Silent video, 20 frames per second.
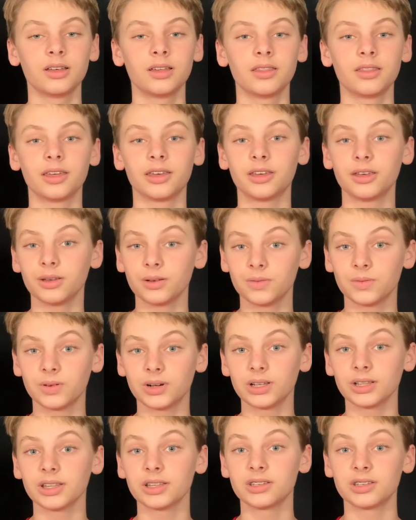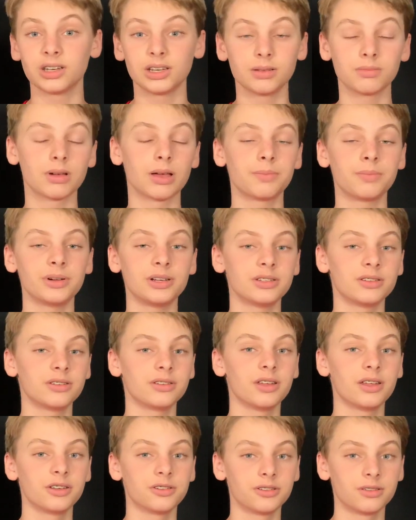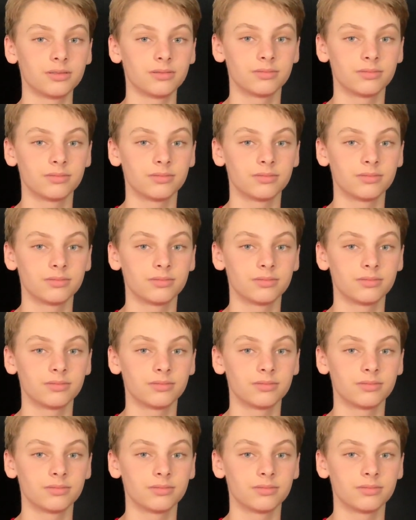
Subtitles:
Thank you for listening to my presentation.